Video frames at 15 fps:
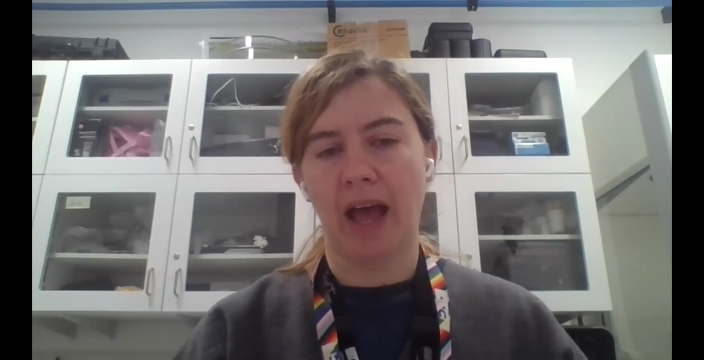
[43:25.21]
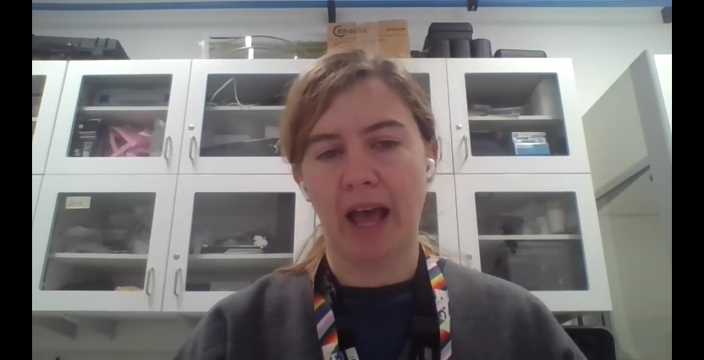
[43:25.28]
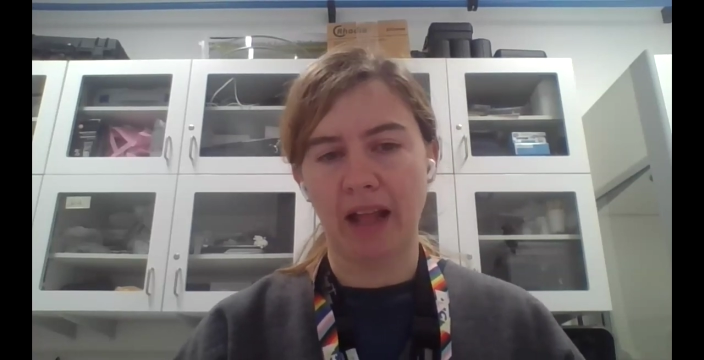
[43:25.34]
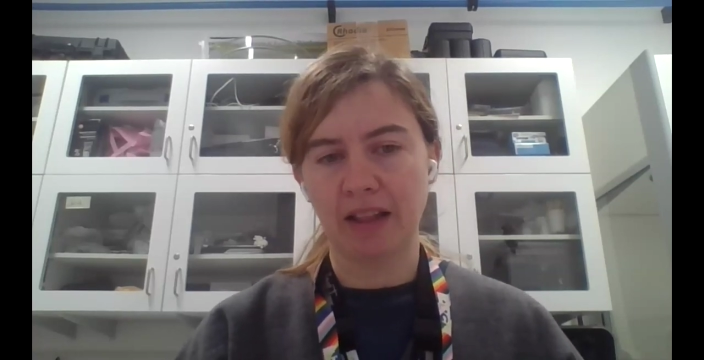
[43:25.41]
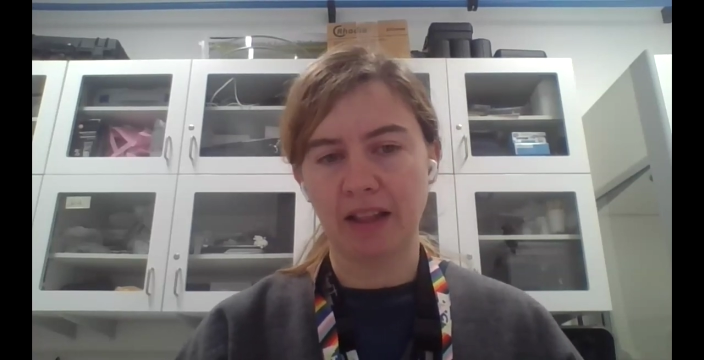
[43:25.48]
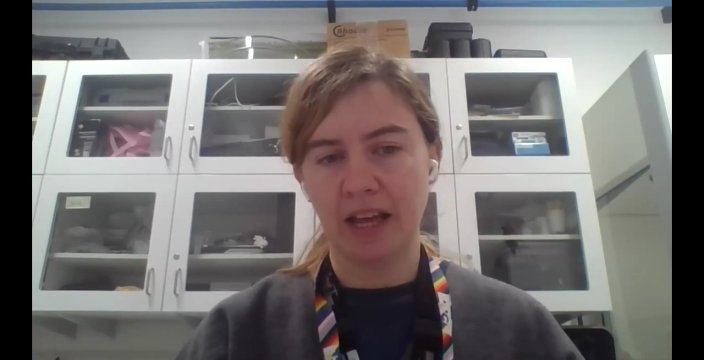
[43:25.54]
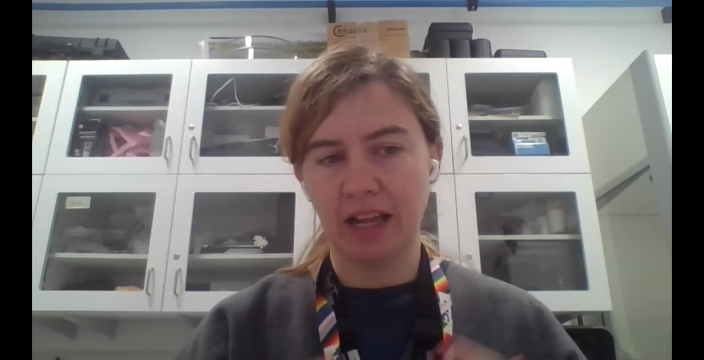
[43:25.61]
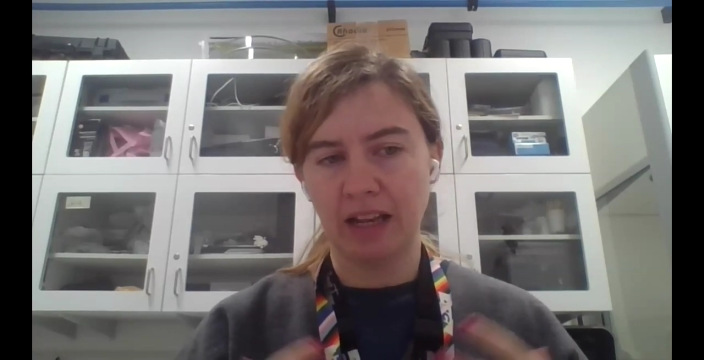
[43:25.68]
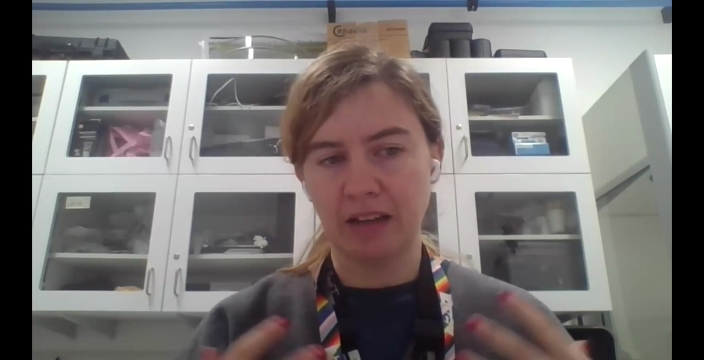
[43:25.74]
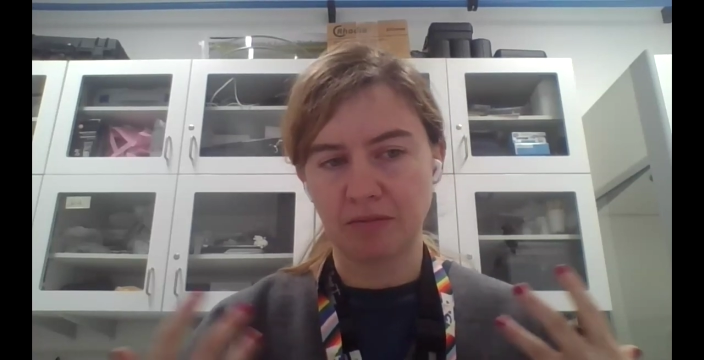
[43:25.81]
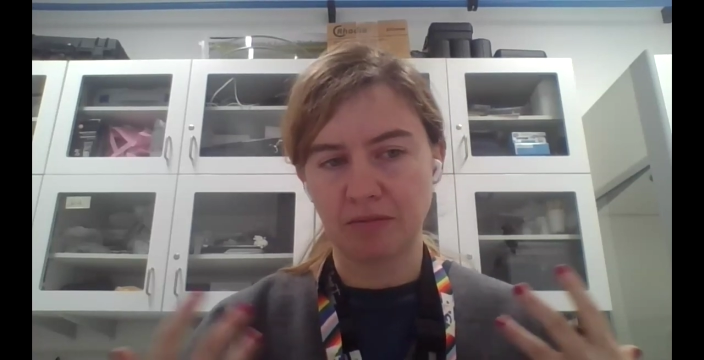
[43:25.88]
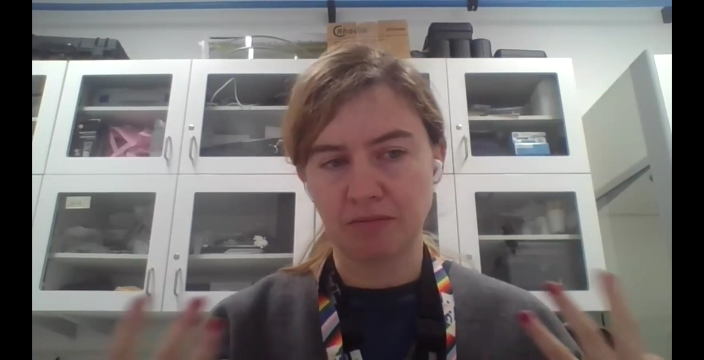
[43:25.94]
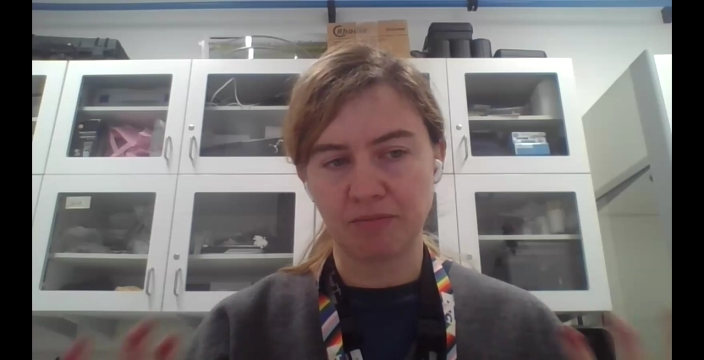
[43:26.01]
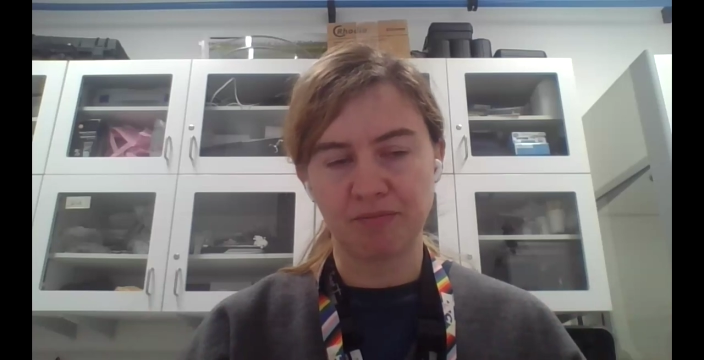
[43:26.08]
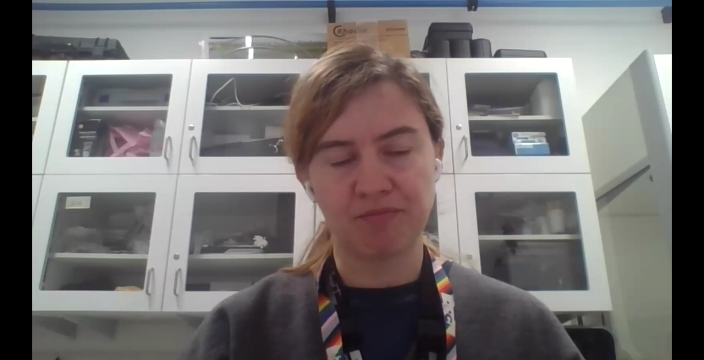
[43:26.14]
And
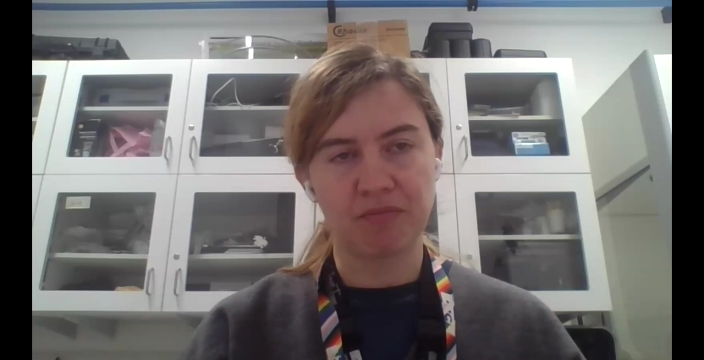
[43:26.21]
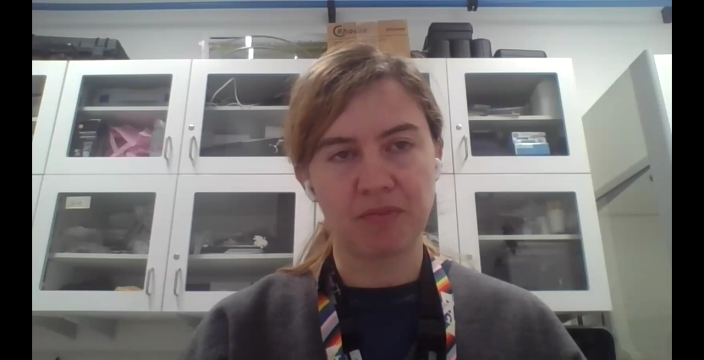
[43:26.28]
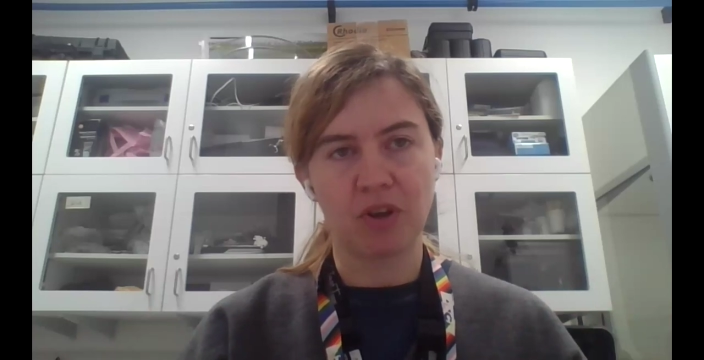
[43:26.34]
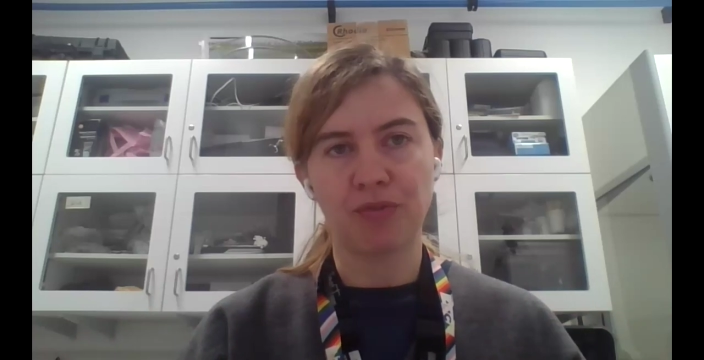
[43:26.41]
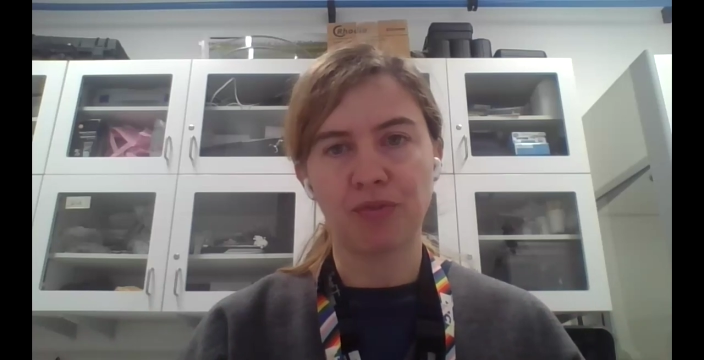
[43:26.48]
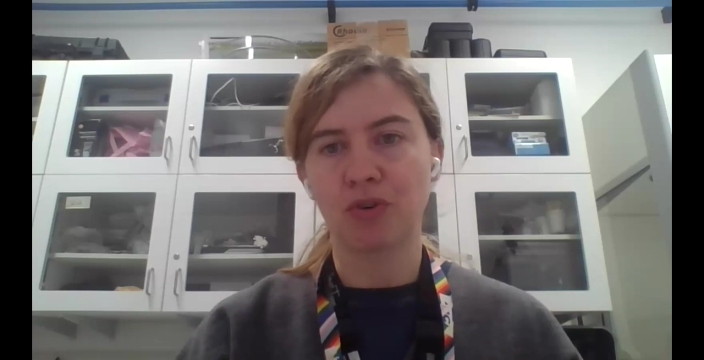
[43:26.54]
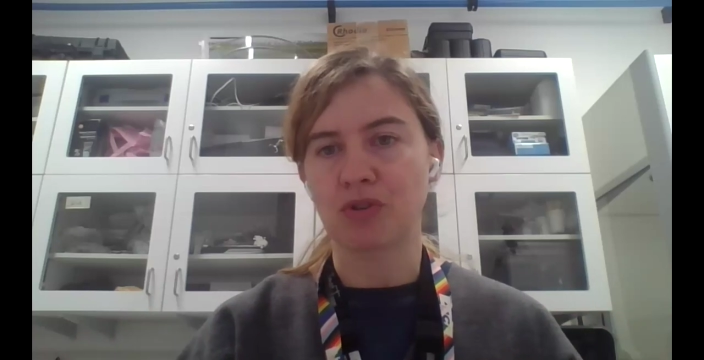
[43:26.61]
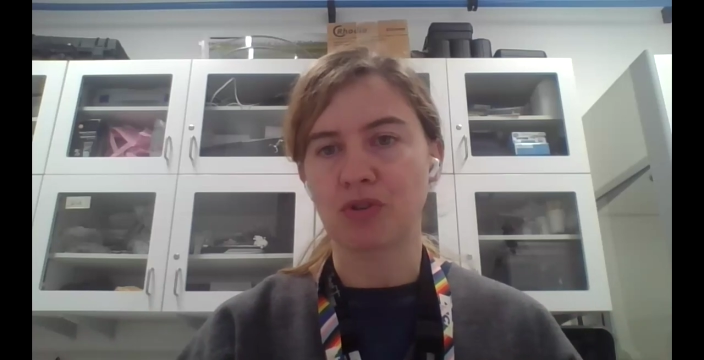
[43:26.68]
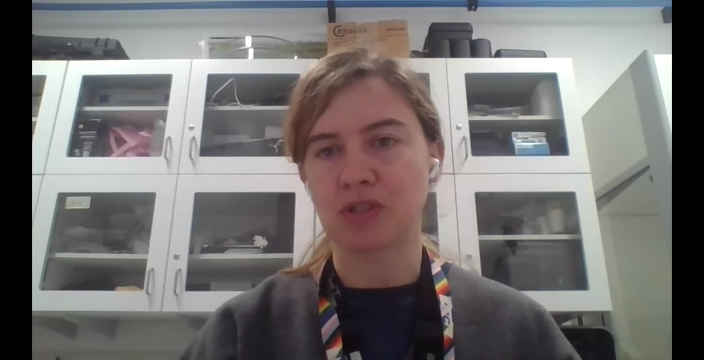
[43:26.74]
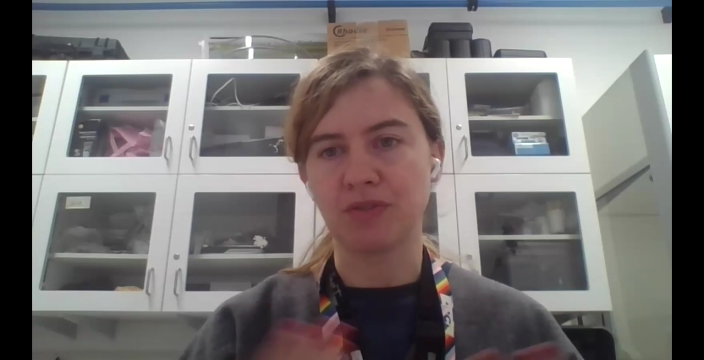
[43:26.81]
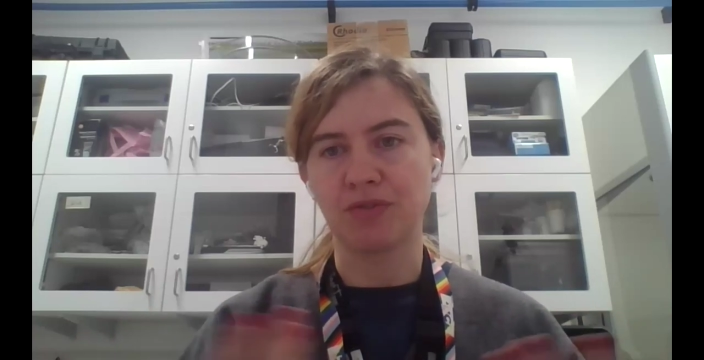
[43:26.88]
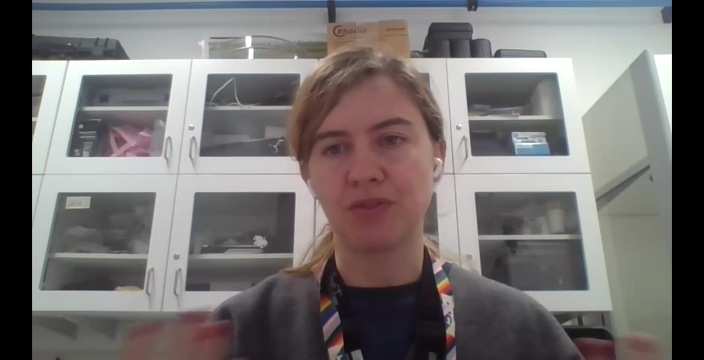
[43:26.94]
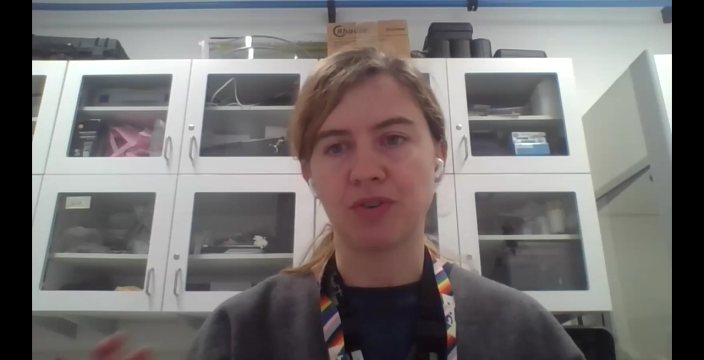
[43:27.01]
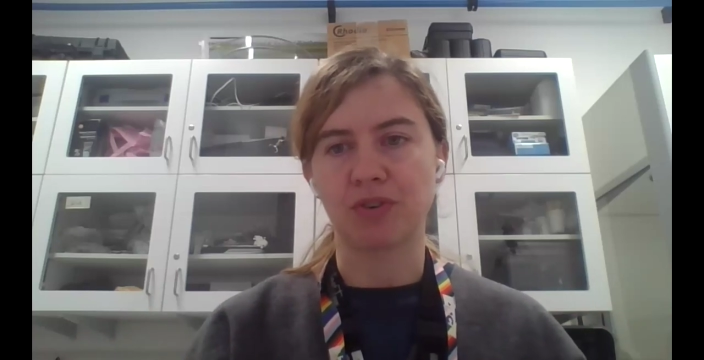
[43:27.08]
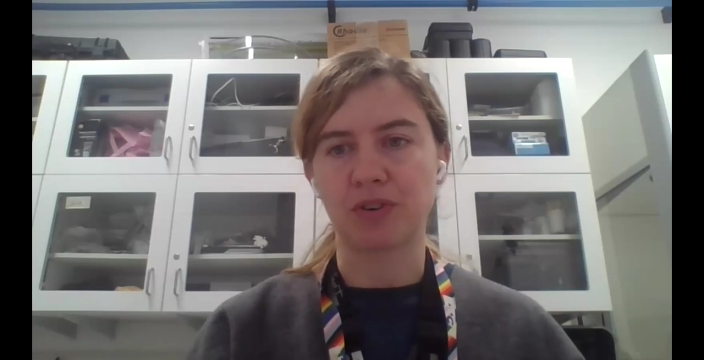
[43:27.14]
then, of course,
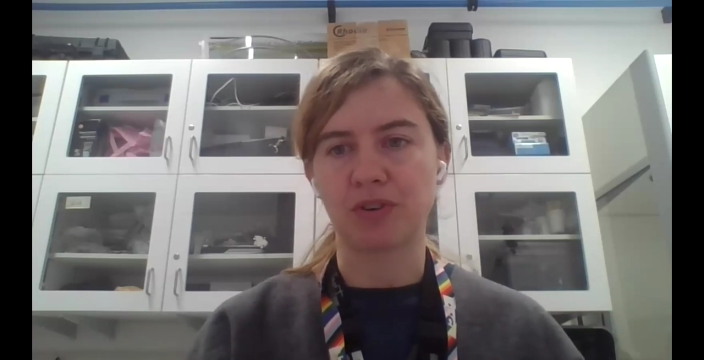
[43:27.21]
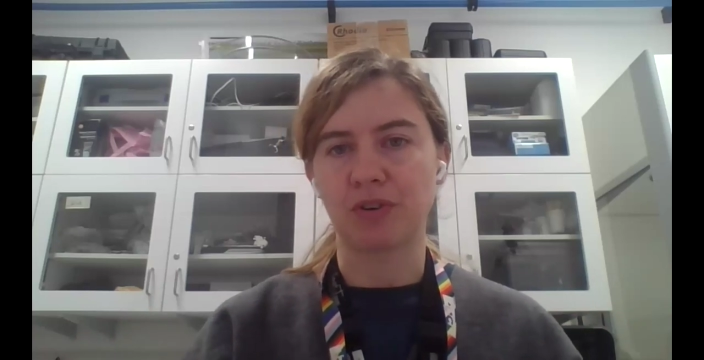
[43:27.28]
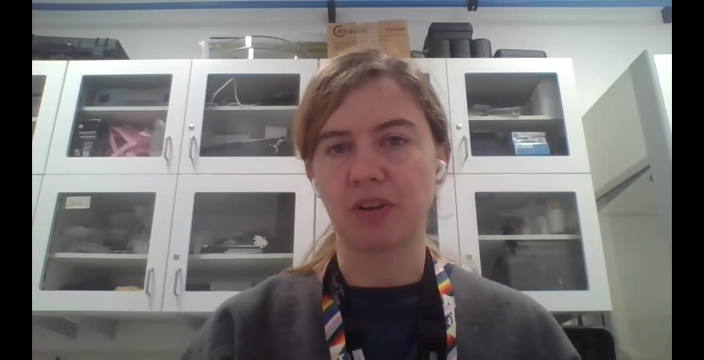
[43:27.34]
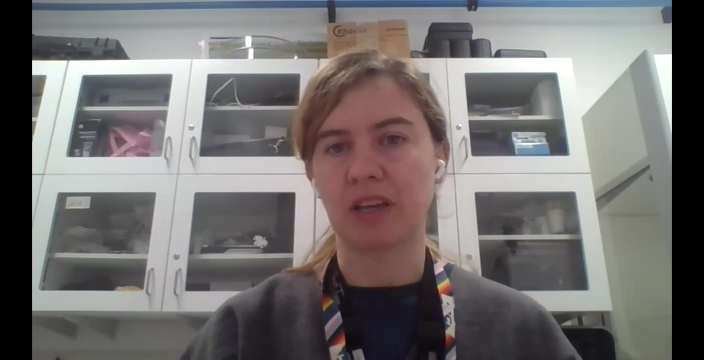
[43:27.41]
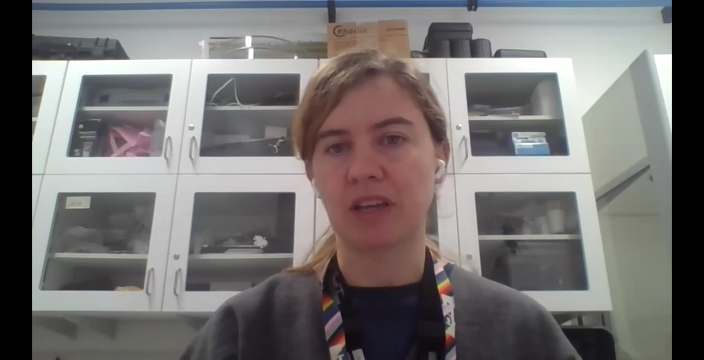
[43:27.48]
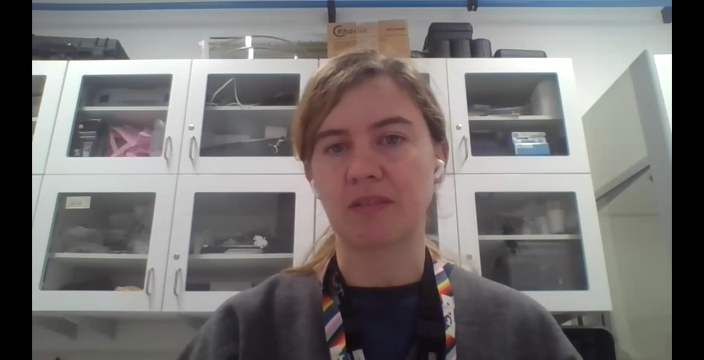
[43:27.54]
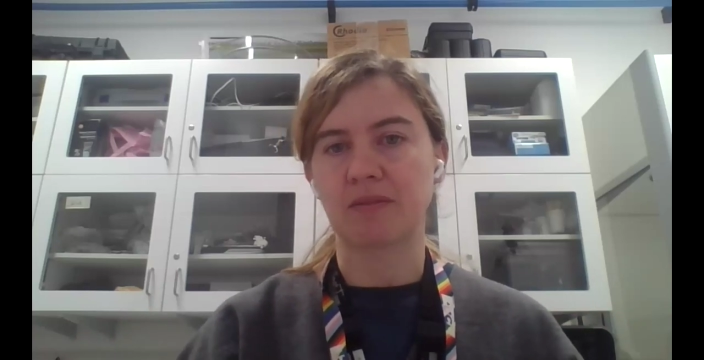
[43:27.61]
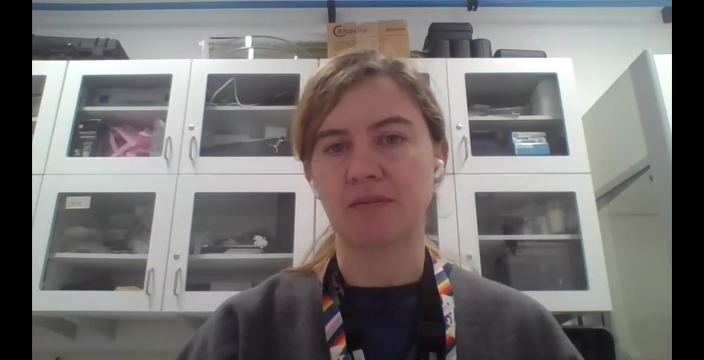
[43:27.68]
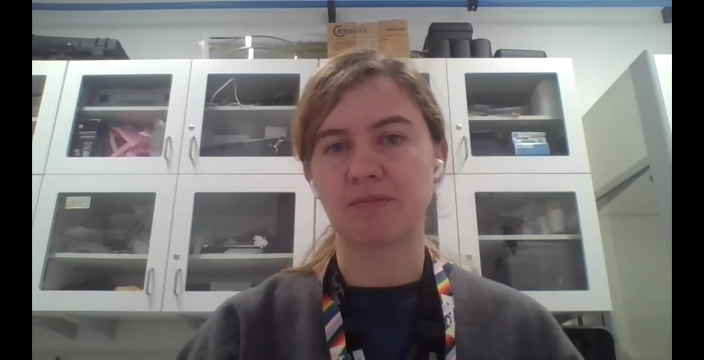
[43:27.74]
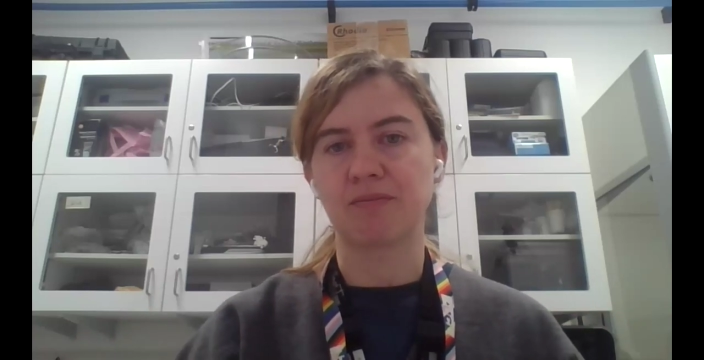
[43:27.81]
if you're like,